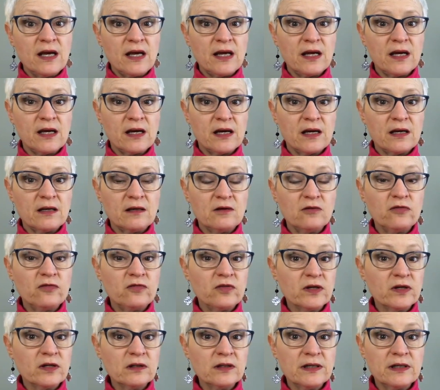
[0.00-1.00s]
And
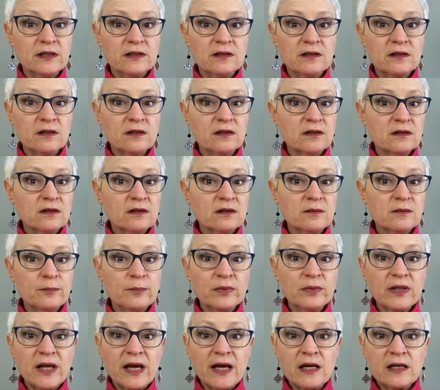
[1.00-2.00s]
fill in the
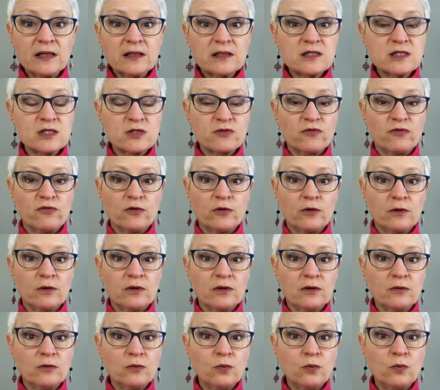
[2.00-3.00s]
blanks
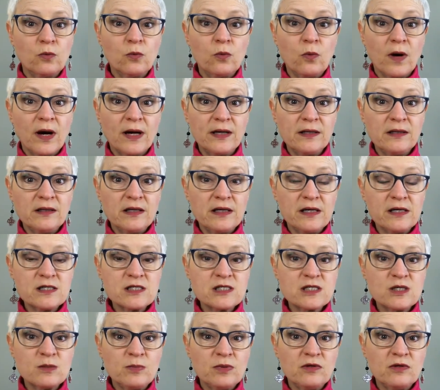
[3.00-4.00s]
for what
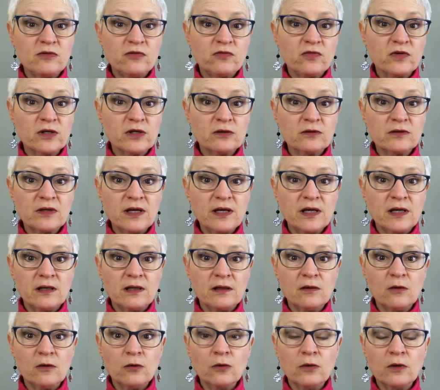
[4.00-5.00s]
needs to be filled
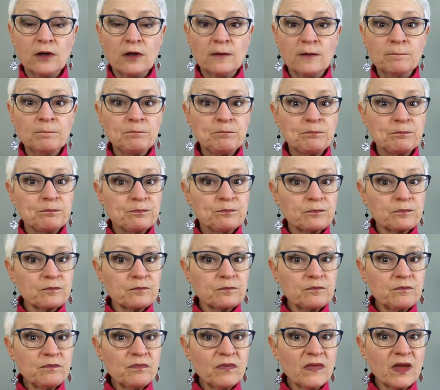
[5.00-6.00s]
in, or
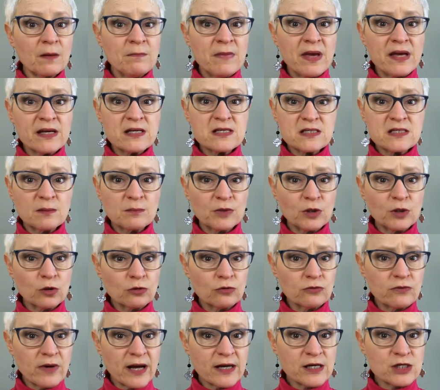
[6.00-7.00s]
make some
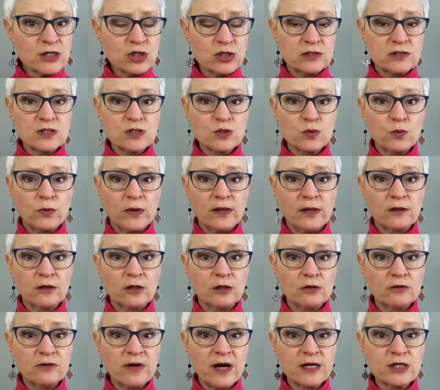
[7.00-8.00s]
corrections where
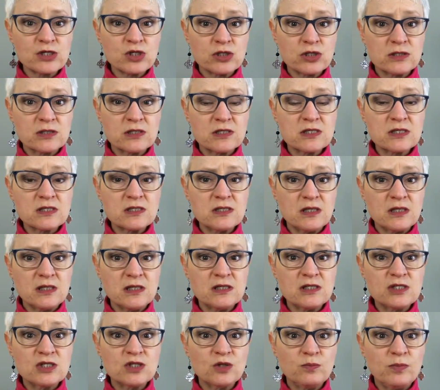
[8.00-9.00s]
corrections
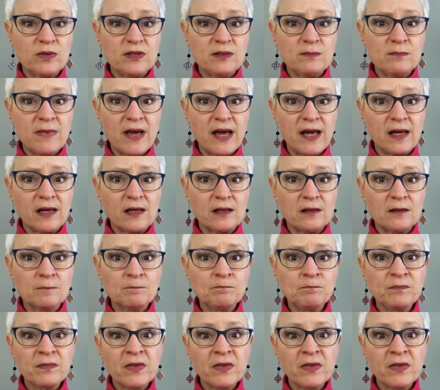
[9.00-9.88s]
need to be made.